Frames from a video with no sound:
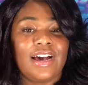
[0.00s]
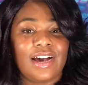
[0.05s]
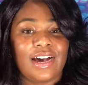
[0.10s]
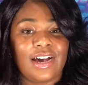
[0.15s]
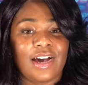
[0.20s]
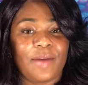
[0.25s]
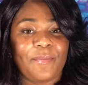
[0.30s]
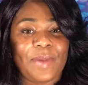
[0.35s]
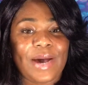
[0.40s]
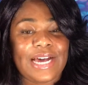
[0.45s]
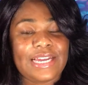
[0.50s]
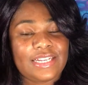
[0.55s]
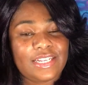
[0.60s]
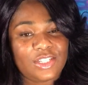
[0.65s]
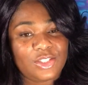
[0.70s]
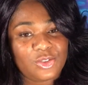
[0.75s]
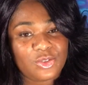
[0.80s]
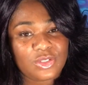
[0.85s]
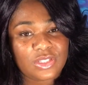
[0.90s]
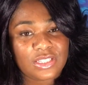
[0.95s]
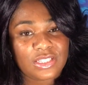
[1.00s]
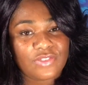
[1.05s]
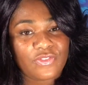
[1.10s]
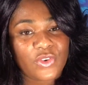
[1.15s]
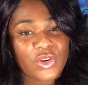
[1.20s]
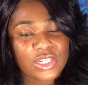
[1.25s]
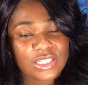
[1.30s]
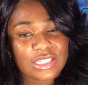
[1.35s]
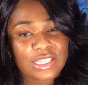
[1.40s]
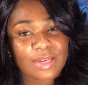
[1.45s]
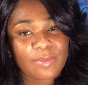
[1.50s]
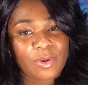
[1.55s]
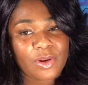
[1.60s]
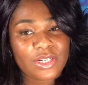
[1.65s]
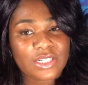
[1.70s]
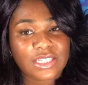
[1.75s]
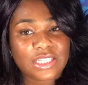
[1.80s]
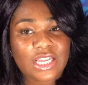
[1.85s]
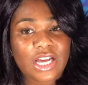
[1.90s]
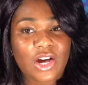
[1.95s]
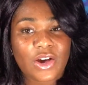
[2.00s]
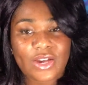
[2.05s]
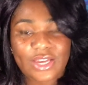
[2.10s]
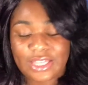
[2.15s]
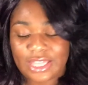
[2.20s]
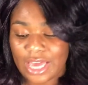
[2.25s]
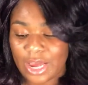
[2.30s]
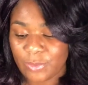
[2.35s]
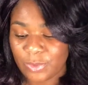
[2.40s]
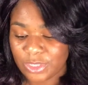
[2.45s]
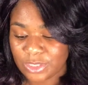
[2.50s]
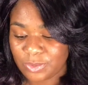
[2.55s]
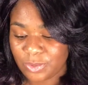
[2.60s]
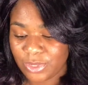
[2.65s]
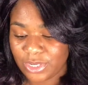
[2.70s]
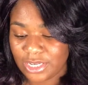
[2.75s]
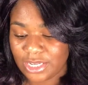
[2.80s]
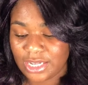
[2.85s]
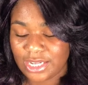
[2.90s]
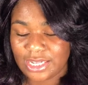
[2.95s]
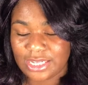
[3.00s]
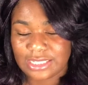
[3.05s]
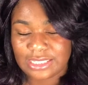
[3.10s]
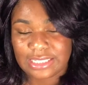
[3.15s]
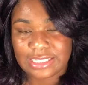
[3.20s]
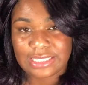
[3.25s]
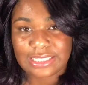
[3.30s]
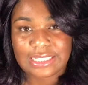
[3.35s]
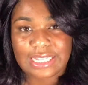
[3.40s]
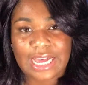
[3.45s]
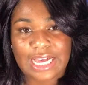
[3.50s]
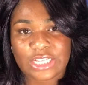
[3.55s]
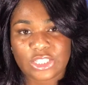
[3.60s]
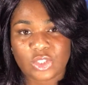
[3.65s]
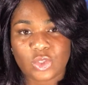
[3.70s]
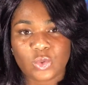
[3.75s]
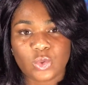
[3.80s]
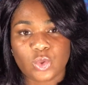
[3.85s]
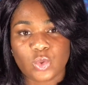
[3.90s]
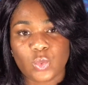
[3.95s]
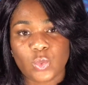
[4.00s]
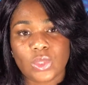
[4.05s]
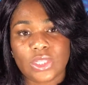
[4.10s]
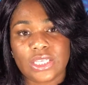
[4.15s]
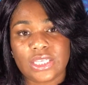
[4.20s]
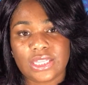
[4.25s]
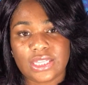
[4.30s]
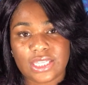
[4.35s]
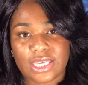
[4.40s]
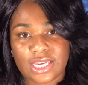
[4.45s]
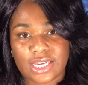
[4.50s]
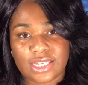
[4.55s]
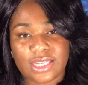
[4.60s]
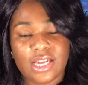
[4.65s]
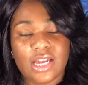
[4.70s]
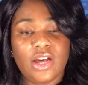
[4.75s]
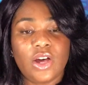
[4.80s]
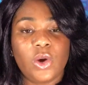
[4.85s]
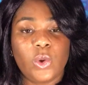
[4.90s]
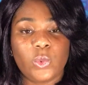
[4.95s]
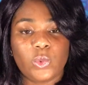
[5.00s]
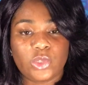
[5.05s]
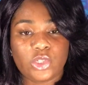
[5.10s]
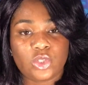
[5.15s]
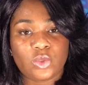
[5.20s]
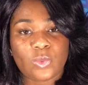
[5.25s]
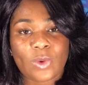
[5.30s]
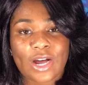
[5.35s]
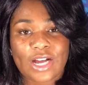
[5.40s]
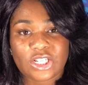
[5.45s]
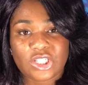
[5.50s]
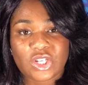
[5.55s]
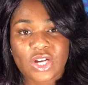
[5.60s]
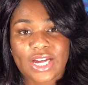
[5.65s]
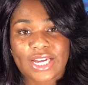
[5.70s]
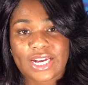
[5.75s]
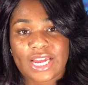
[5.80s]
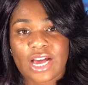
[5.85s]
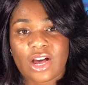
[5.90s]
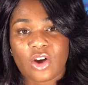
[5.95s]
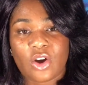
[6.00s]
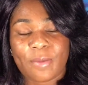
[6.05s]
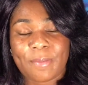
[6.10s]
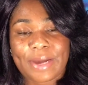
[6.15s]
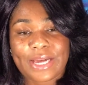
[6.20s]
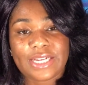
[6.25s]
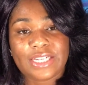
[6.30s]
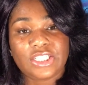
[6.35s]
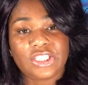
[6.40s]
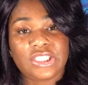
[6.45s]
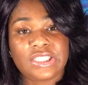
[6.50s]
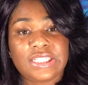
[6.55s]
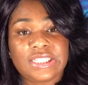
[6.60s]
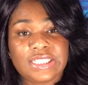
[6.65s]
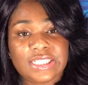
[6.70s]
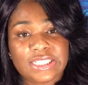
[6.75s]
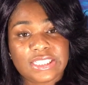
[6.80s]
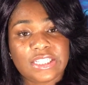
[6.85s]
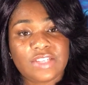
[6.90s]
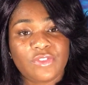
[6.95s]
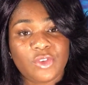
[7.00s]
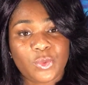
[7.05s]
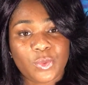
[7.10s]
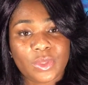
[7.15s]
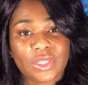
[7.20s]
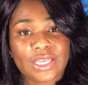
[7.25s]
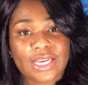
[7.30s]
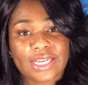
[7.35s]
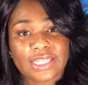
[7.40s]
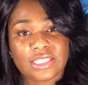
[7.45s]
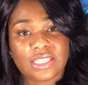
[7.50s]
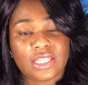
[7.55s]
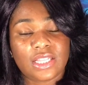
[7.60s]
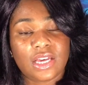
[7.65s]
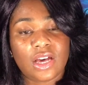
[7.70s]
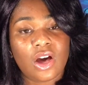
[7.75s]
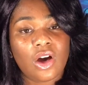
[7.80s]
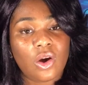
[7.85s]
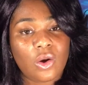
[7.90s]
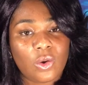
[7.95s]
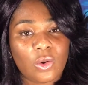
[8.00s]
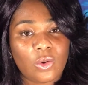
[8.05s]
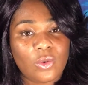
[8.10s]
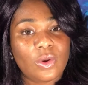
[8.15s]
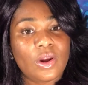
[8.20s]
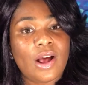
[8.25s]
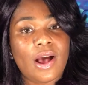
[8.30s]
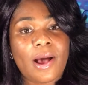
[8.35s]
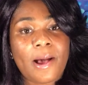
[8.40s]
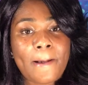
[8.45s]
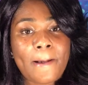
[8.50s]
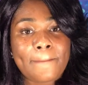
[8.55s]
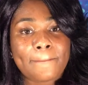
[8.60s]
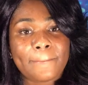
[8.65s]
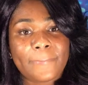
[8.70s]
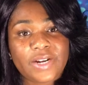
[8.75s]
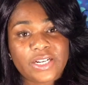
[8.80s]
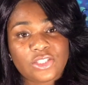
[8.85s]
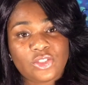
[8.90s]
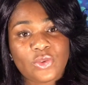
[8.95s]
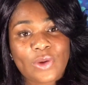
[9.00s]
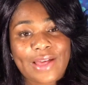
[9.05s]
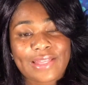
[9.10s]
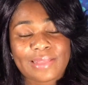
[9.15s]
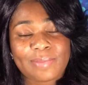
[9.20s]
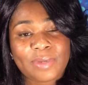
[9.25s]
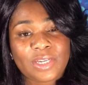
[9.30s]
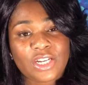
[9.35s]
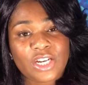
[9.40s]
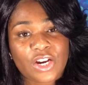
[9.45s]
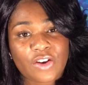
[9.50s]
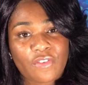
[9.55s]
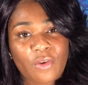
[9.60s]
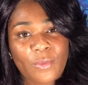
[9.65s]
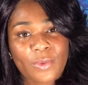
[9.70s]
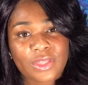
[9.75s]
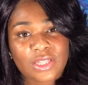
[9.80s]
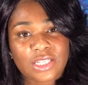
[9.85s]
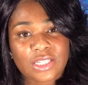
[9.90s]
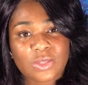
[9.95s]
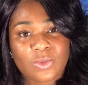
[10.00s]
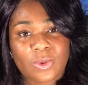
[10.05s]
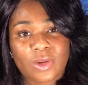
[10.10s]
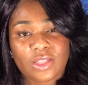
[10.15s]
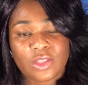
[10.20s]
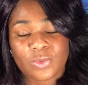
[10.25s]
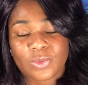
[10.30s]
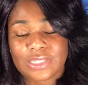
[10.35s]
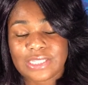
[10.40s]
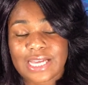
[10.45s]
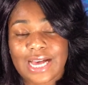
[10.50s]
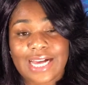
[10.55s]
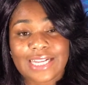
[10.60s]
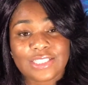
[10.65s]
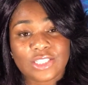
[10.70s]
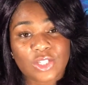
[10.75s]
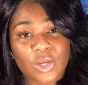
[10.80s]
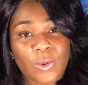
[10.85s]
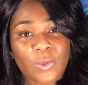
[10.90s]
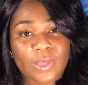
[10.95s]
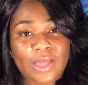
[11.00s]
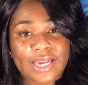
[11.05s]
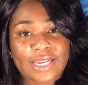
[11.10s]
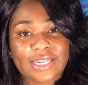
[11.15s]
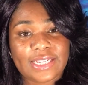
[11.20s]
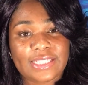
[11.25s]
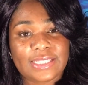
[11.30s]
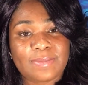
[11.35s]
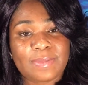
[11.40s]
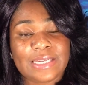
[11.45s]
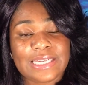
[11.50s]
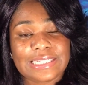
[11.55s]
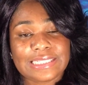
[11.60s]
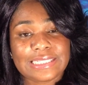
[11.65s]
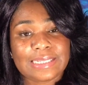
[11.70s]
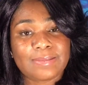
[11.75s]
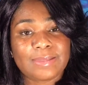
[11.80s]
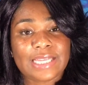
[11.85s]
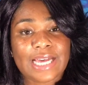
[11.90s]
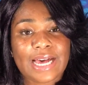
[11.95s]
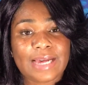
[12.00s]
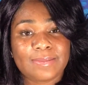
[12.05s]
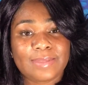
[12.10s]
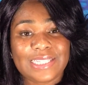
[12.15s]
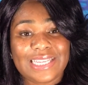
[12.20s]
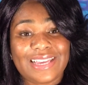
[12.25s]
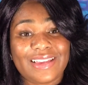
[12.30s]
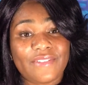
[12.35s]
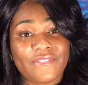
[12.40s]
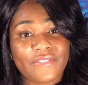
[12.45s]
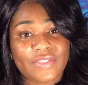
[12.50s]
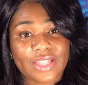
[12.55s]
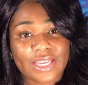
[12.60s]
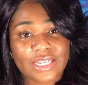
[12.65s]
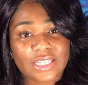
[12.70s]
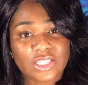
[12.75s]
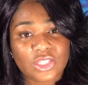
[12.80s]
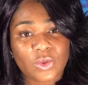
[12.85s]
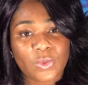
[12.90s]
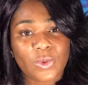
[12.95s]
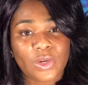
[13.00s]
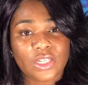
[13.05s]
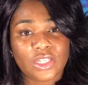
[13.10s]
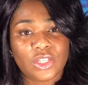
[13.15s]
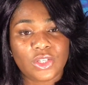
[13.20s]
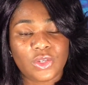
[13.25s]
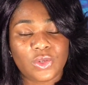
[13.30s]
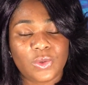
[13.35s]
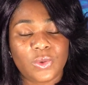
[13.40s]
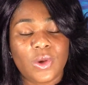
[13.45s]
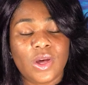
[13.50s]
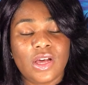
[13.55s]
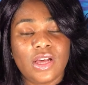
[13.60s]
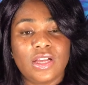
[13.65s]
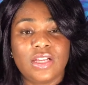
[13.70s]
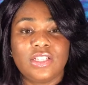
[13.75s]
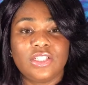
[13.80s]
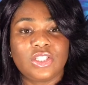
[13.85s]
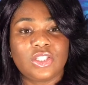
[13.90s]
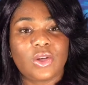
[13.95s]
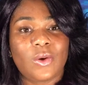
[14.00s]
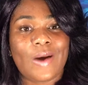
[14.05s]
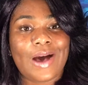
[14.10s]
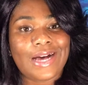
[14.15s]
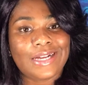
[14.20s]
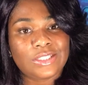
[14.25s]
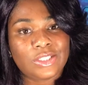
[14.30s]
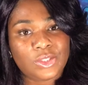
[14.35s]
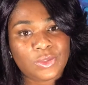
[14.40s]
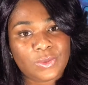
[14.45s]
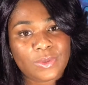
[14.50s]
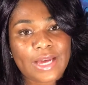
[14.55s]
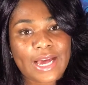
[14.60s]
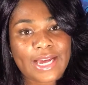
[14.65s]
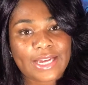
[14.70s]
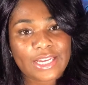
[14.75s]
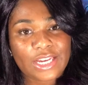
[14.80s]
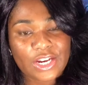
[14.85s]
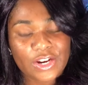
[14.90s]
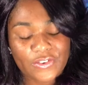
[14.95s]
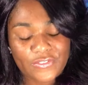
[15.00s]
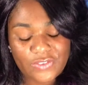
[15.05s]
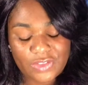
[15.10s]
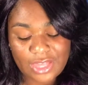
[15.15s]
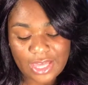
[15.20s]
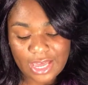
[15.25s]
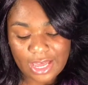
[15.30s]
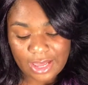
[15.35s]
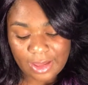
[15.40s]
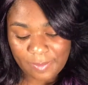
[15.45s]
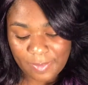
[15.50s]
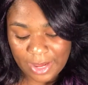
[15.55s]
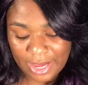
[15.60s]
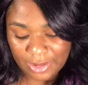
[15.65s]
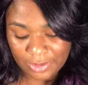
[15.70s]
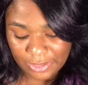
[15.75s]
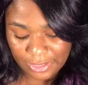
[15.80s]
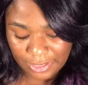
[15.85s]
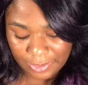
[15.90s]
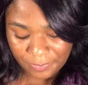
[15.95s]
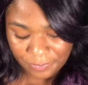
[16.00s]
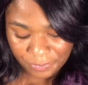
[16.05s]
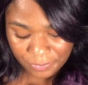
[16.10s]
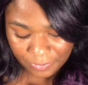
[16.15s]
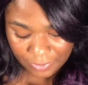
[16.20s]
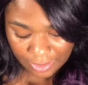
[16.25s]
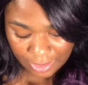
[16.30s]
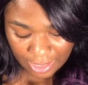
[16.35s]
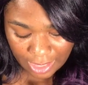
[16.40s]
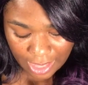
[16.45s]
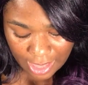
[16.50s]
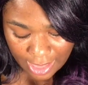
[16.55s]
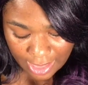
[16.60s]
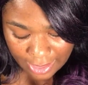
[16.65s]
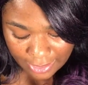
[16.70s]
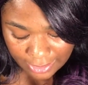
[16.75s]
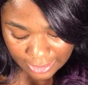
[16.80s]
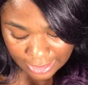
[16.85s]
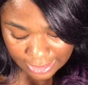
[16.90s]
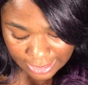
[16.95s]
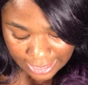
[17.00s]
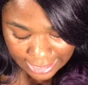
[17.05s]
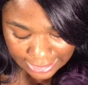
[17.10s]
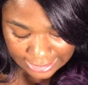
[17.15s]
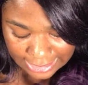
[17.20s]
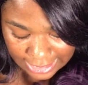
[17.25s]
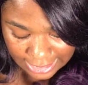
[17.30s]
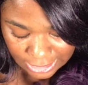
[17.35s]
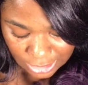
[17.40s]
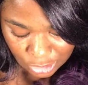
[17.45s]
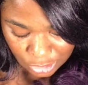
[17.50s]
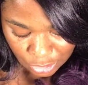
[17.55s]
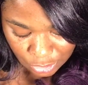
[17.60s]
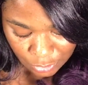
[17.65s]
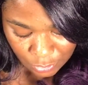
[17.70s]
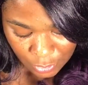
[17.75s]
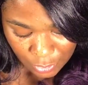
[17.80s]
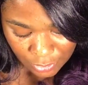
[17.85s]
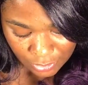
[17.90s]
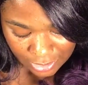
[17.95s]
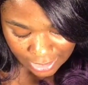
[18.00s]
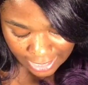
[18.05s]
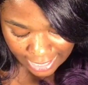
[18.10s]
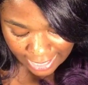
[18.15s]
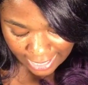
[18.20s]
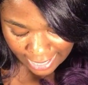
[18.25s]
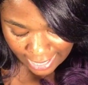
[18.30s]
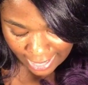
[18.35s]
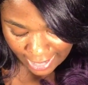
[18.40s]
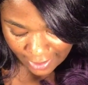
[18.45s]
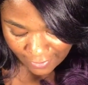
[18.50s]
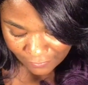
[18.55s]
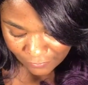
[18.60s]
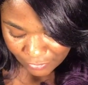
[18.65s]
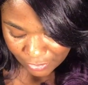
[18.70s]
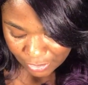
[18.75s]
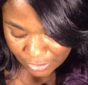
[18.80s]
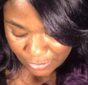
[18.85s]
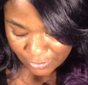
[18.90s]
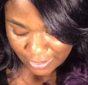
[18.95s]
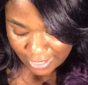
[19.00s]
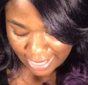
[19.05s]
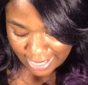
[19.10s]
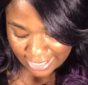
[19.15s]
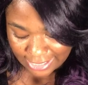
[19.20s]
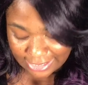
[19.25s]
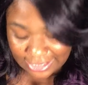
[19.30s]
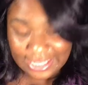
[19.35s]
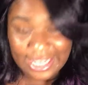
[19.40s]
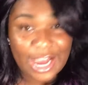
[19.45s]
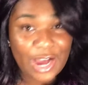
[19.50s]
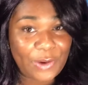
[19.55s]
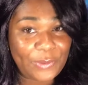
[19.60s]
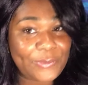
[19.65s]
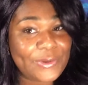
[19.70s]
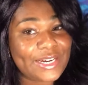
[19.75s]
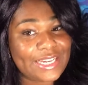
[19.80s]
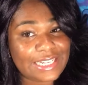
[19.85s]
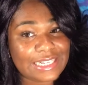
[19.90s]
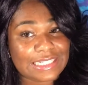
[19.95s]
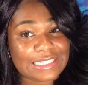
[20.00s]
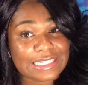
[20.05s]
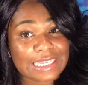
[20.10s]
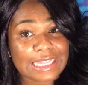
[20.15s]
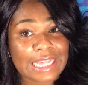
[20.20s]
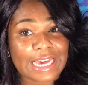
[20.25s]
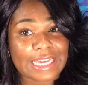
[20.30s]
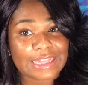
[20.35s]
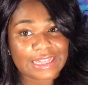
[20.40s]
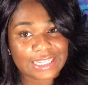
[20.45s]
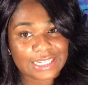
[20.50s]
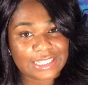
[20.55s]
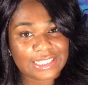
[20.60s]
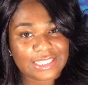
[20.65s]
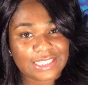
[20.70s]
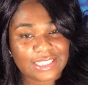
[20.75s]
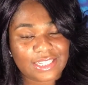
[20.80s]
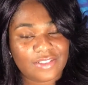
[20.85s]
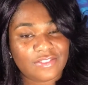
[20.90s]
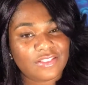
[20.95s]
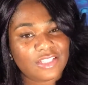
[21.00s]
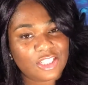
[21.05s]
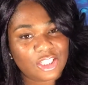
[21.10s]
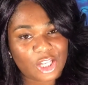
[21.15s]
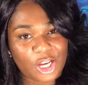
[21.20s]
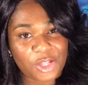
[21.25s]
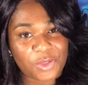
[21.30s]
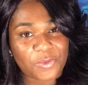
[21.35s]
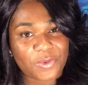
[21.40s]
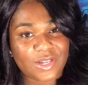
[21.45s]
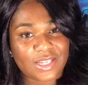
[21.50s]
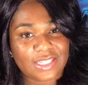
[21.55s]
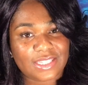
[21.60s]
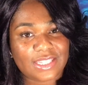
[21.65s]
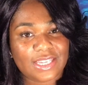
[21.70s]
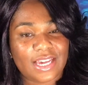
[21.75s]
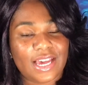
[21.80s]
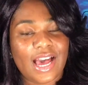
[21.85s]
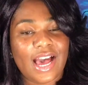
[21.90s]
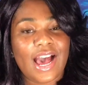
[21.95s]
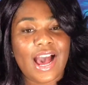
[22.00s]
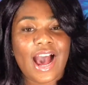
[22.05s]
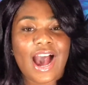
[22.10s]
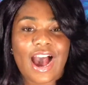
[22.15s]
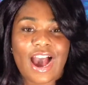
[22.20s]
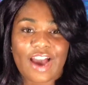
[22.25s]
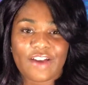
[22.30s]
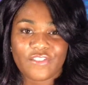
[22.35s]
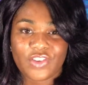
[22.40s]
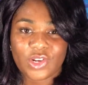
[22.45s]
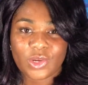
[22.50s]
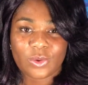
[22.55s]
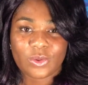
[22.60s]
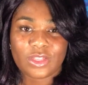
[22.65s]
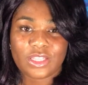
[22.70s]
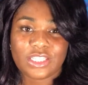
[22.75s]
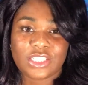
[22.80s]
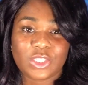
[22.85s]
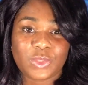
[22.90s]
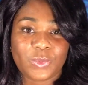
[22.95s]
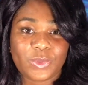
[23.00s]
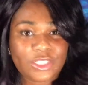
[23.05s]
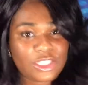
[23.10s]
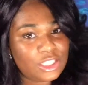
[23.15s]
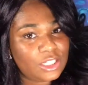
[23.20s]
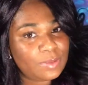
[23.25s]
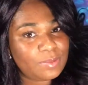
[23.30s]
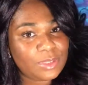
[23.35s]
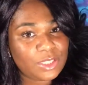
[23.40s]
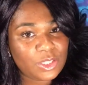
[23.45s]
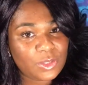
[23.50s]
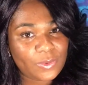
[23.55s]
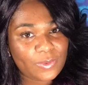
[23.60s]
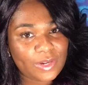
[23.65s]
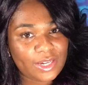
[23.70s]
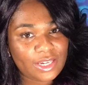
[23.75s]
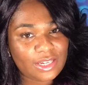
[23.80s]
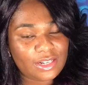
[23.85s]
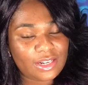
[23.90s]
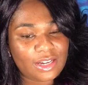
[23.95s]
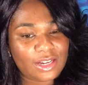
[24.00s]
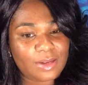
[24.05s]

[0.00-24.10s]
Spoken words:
But I did use it for a slick ponytail, and that works pretty good. It's a snot, so it's really thick, which is why I tried it out on my edges. It does give you really excellent hold, but you have to be careful with this one. The reason I don't like it is because sometimes it flakes on you, so I do not care for that about it. The next edge control that I have for you guys, now we're getting to like the good stuff. These are the ones that I frequently switch in between.